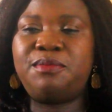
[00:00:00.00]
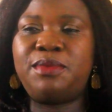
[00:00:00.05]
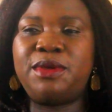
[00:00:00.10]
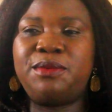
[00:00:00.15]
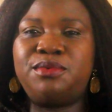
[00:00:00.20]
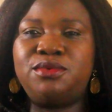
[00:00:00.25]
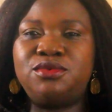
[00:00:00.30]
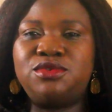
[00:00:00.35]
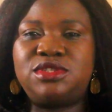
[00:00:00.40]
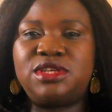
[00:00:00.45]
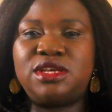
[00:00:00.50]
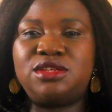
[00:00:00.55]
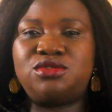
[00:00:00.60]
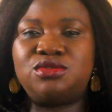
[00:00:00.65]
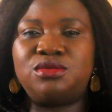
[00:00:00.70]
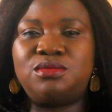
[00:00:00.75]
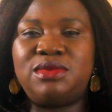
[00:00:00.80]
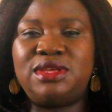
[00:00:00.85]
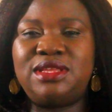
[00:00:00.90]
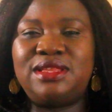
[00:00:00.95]
people say to
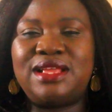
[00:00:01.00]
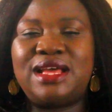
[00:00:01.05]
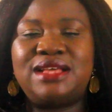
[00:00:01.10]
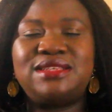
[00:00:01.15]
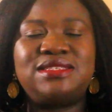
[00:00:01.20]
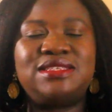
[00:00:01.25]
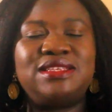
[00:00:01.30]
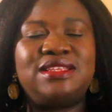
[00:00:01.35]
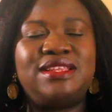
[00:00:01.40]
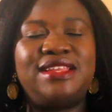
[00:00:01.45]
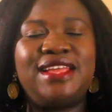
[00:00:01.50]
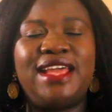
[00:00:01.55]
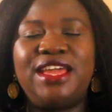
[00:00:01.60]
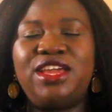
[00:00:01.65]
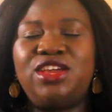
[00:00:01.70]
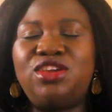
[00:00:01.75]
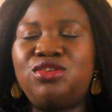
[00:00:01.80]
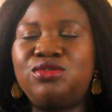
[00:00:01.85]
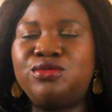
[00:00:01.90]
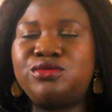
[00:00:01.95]
me, Nancy,
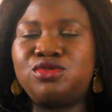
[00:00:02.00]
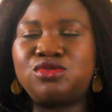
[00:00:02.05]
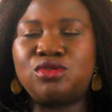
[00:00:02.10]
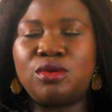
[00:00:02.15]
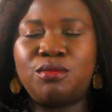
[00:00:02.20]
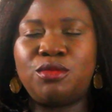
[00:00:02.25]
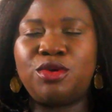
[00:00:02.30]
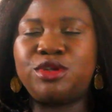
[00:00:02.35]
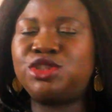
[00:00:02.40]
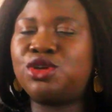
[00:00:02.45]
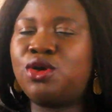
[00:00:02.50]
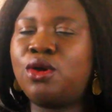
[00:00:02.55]
thank you so much.